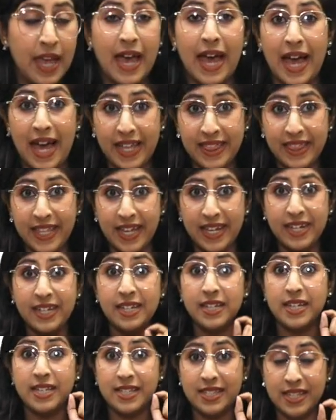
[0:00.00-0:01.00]
And then
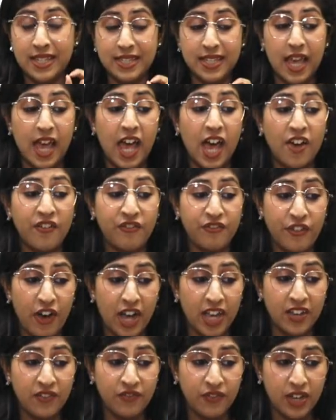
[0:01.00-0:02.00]
since I have
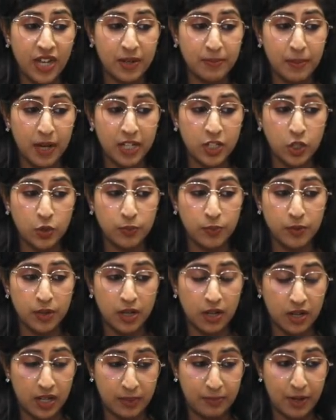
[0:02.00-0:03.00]
5 in
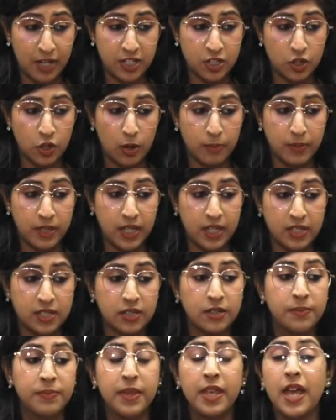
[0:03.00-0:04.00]
my
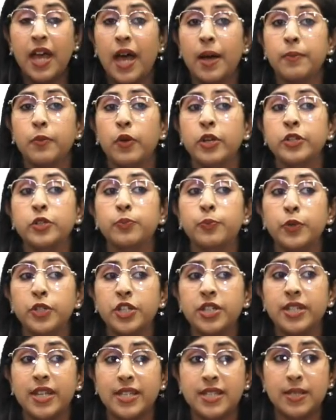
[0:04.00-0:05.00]
denominator, I'm going to put
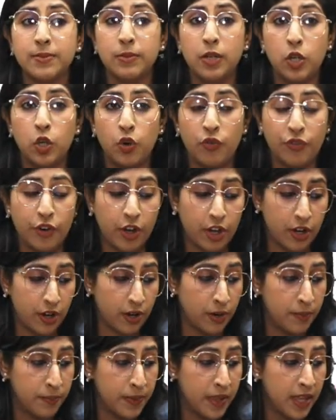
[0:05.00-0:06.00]
a decimal over here.
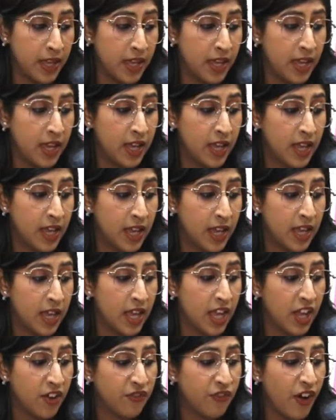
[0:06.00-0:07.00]

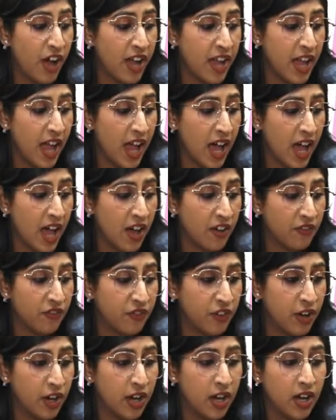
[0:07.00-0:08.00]
If I
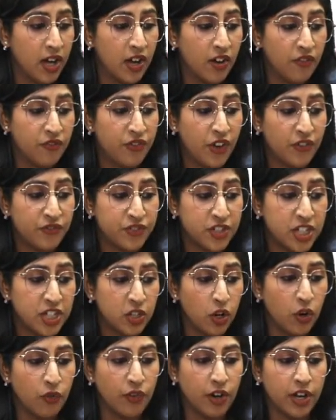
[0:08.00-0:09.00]
have 50
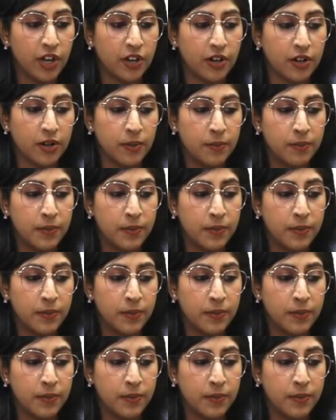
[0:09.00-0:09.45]
over here,